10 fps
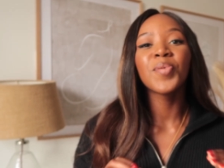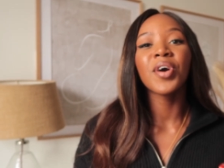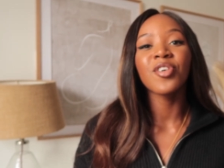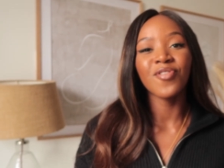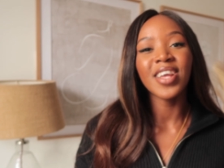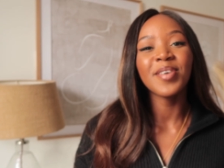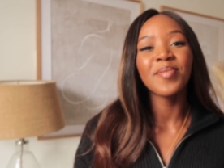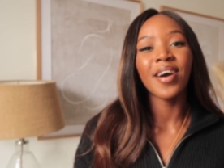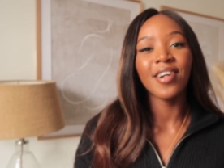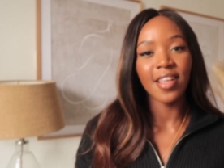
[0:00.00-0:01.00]
will work really
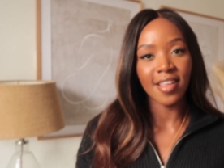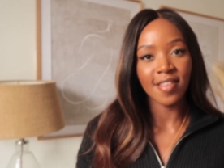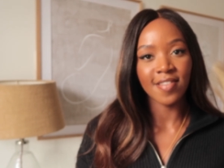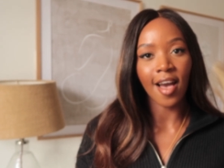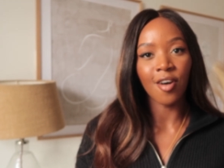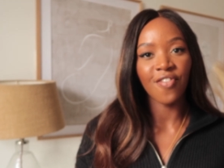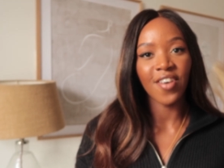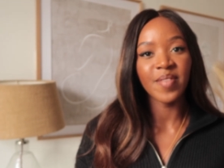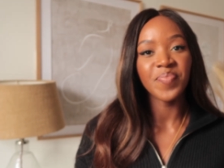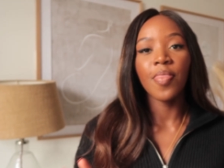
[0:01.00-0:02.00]
well in this
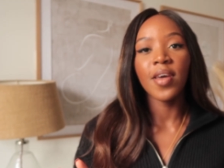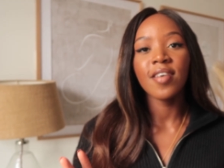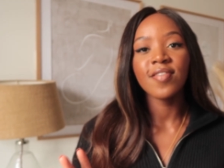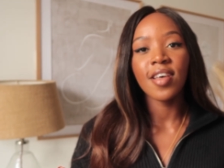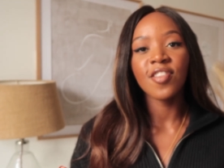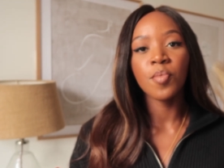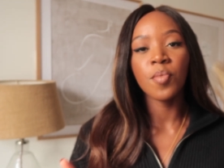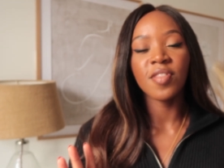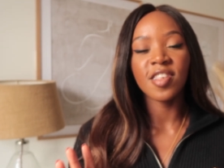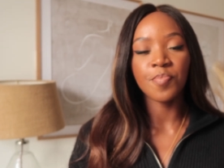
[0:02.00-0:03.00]
outfit. And then I've styled them
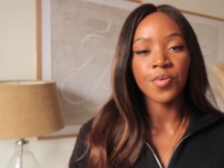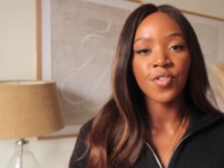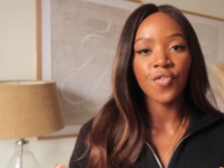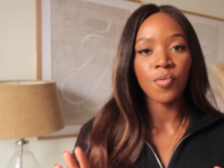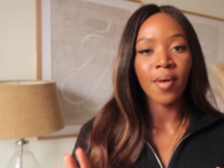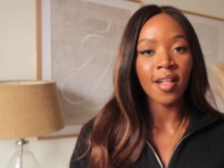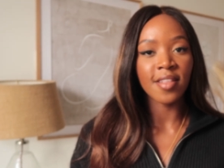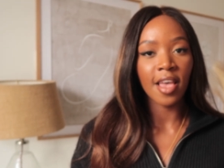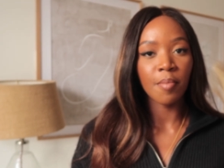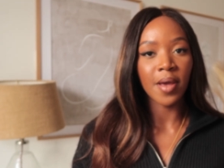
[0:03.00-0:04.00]
up with these boots from
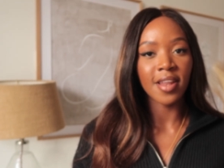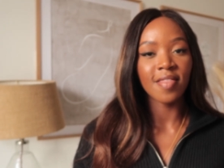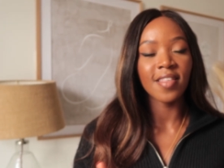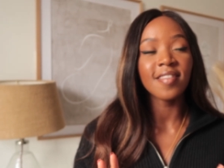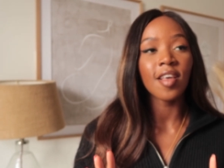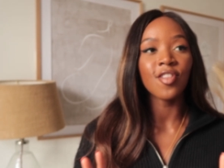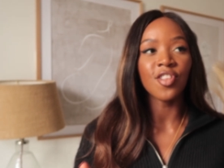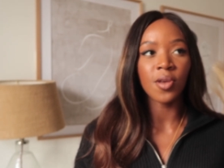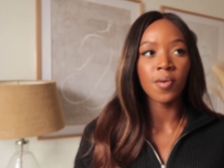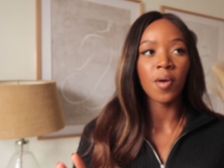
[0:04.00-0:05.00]
LK Bennett. These are
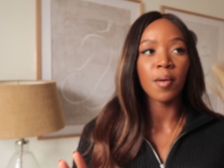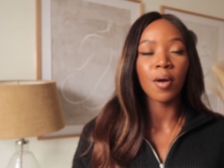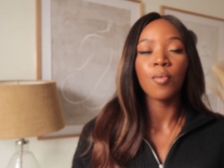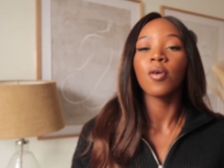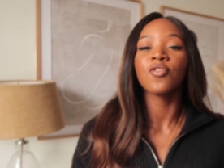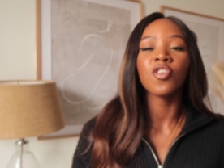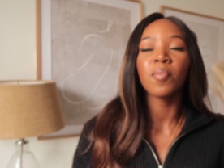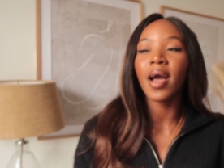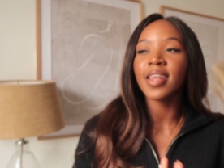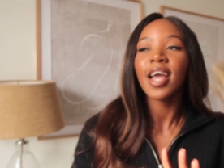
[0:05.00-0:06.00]
new in my
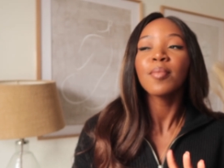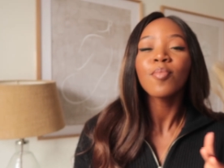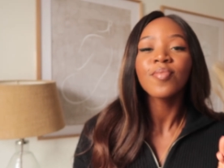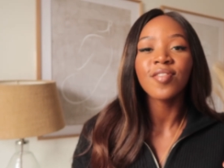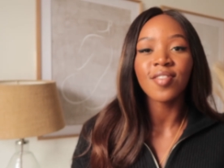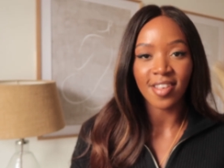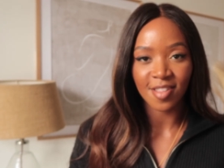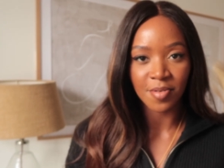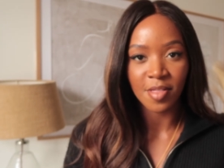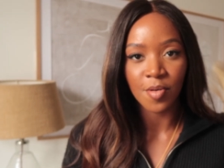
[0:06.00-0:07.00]
wardrobe and I'm
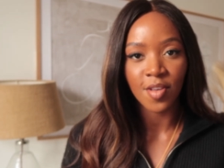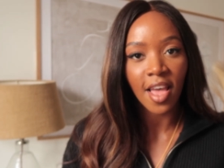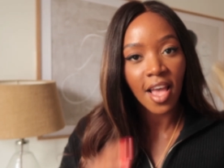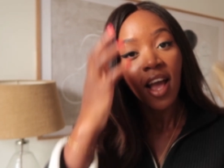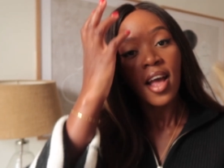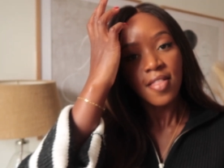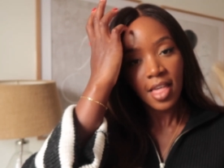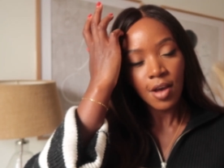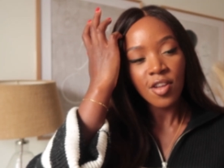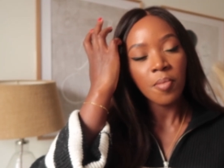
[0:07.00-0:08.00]
obsessed with them, okay?
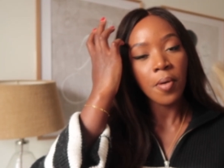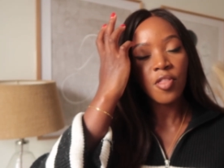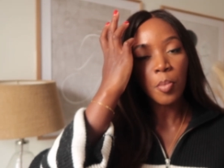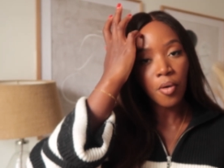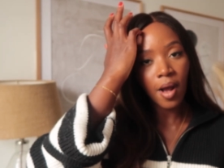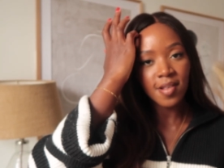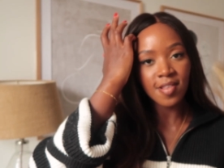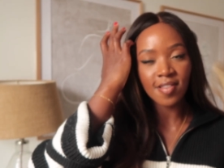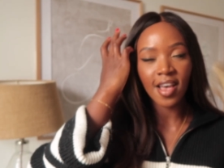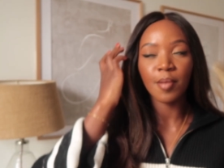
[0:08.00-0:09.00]
They are a little bit on the
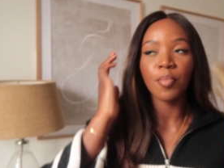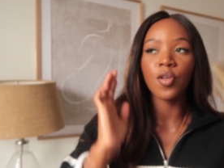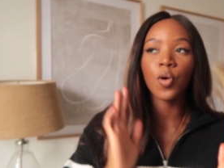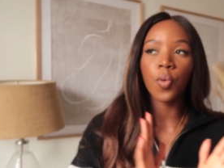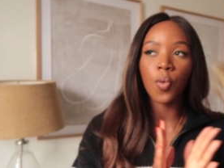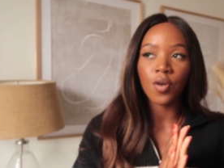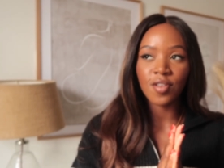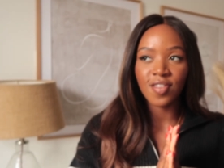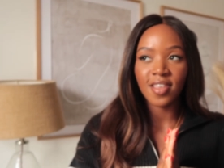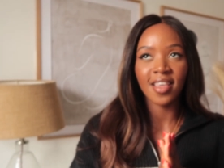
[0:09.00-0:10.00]
pricey side, but the
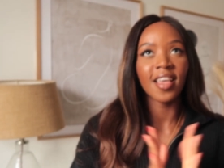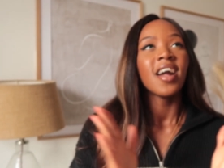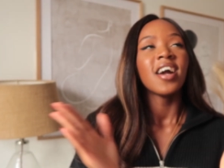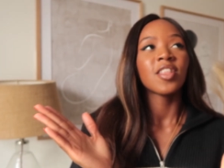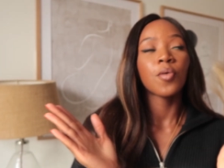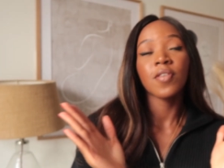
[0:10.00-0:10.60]
quality, the